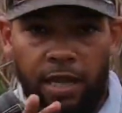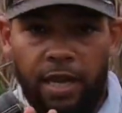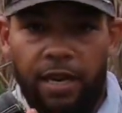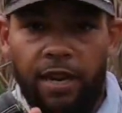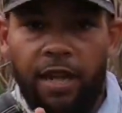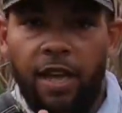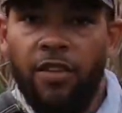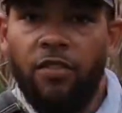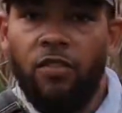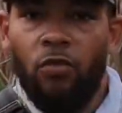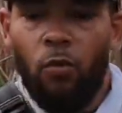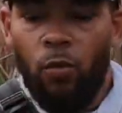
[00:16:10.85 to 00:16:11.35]

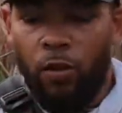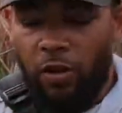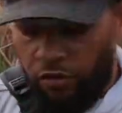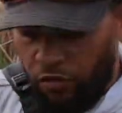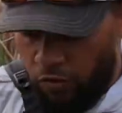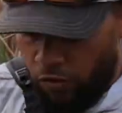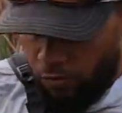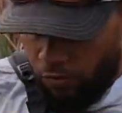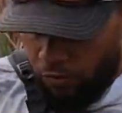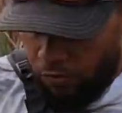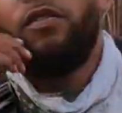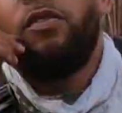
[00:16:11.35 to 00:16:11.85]
as a
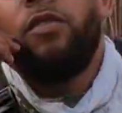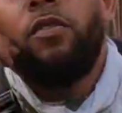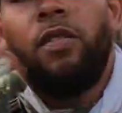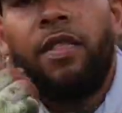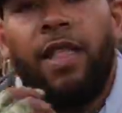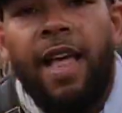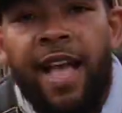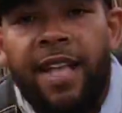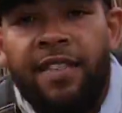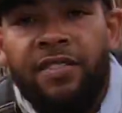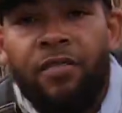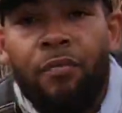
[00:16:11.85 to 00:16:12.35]
whistle. So
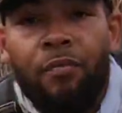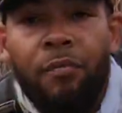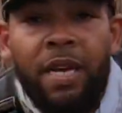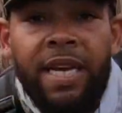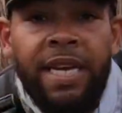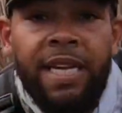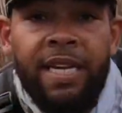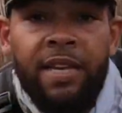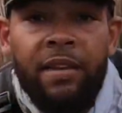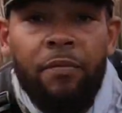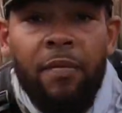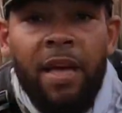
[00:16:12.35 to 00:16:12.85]
that's
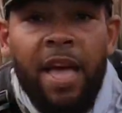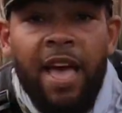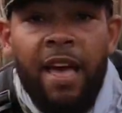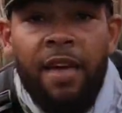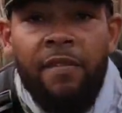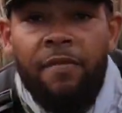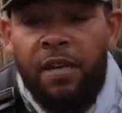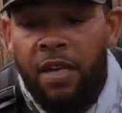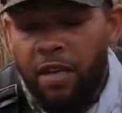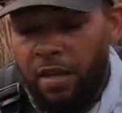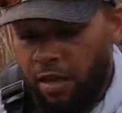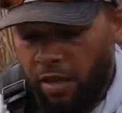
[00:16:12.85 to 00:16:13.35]
medium
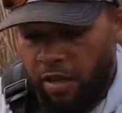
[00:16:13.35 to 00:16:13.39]
heavy.